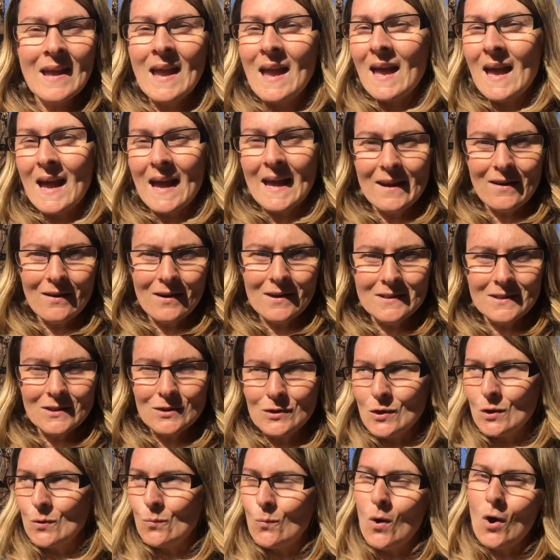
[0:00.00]
Hey guys,
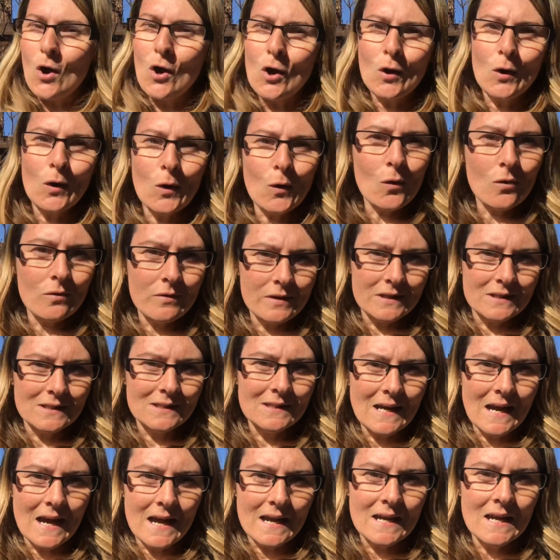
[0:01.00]
so what a glorious
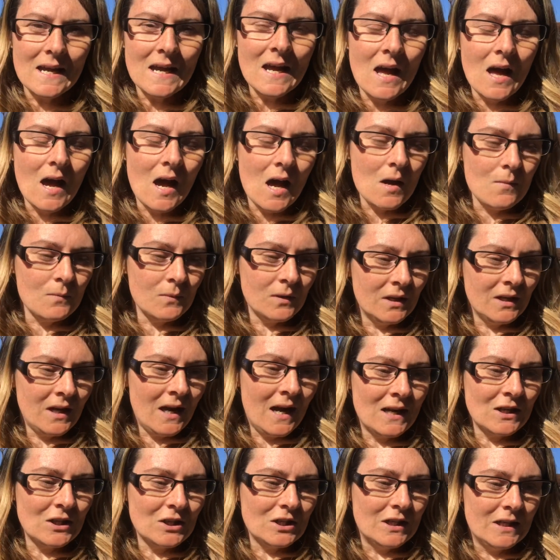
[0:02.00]
day. I'm going to
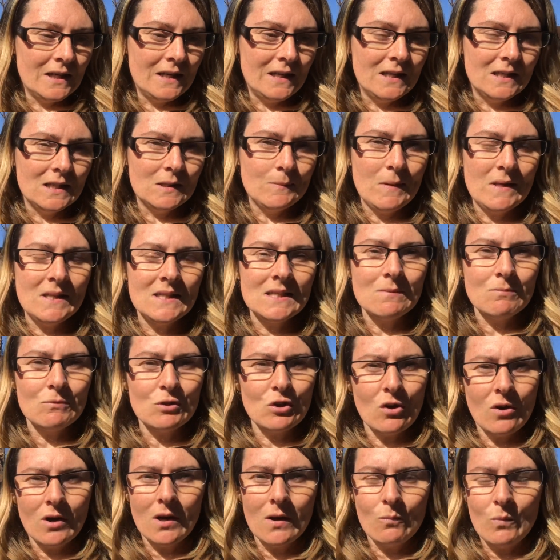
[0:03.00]
actually spend some
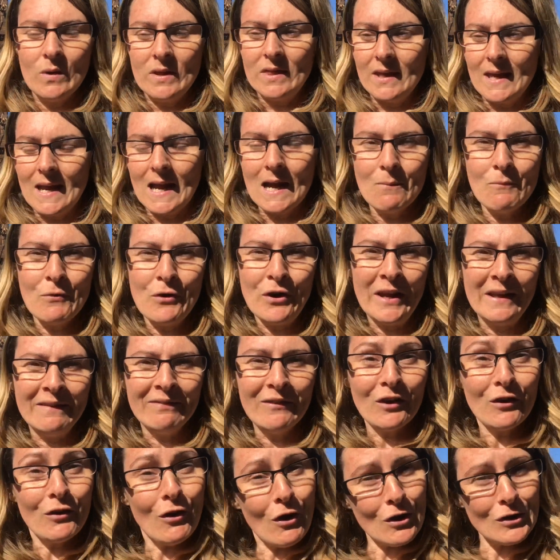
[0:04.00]
time with Cameron in the
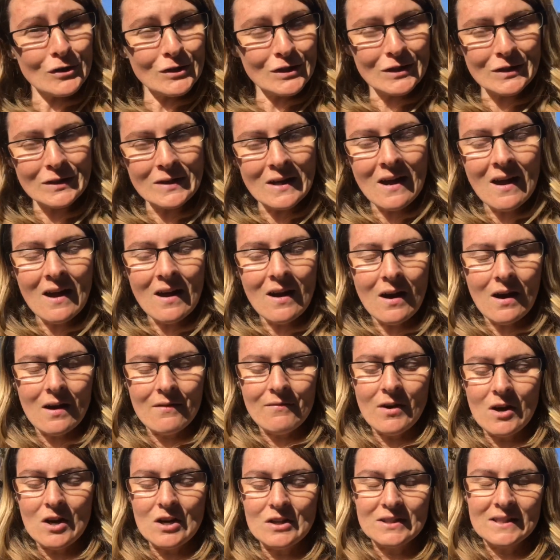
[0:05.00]
garden.
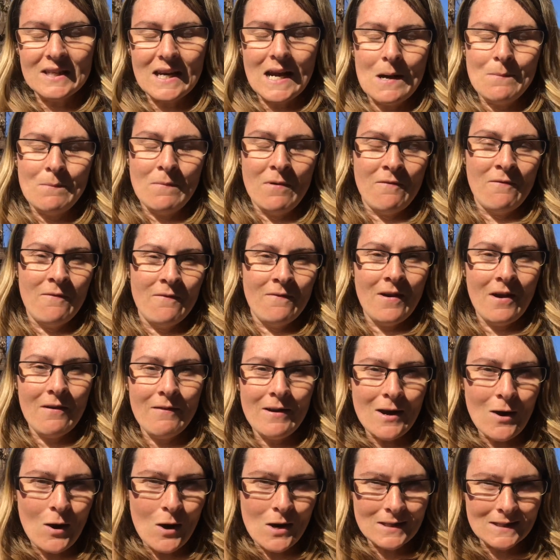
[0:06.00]
I've asked Cameron very
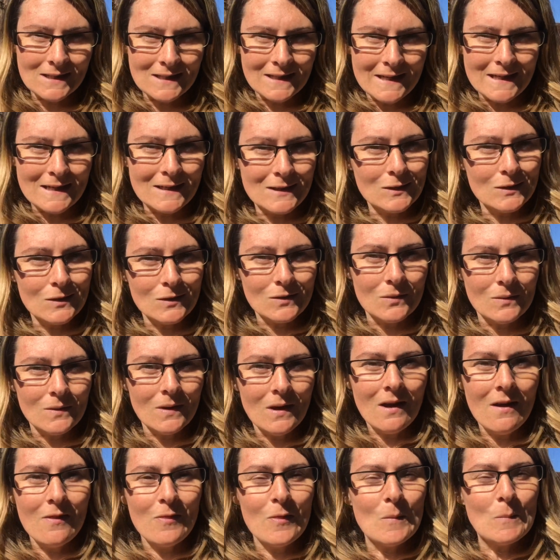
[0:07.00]
nicely to do
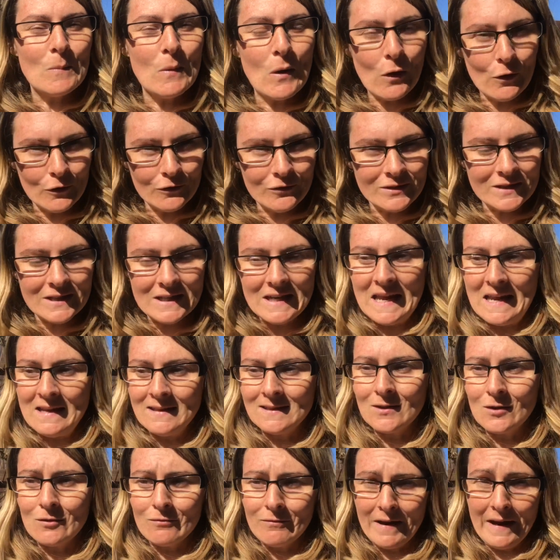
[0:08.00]
the pond and he's
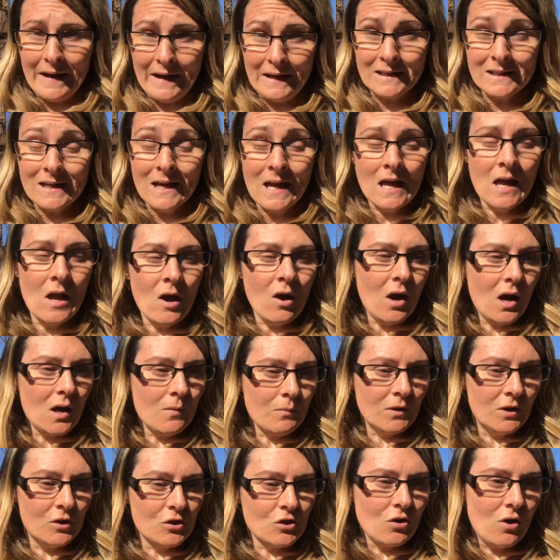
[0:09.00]
agreed. I'm
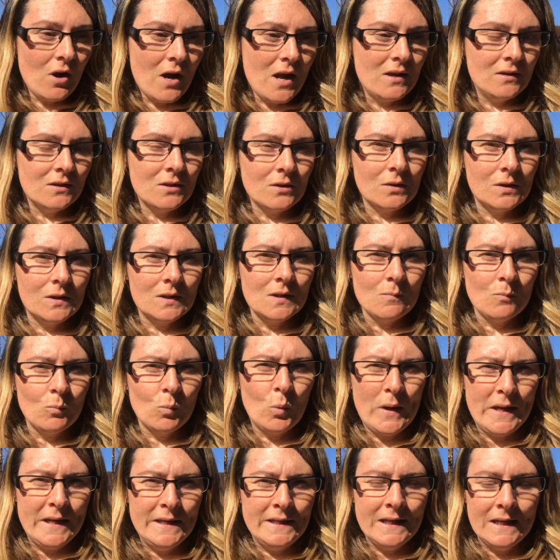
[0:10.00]
going to try and do some
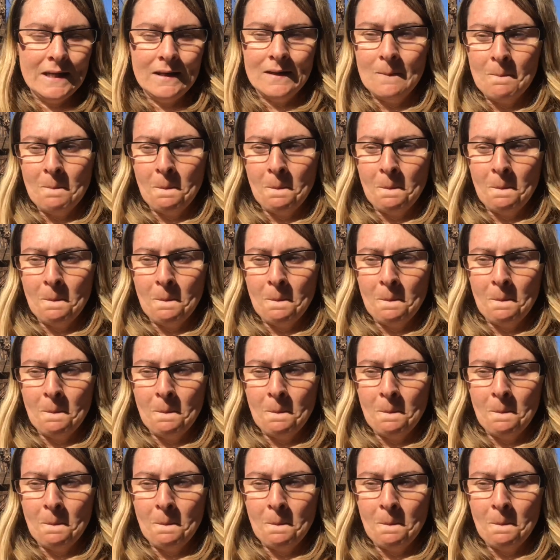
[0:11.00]
weeding.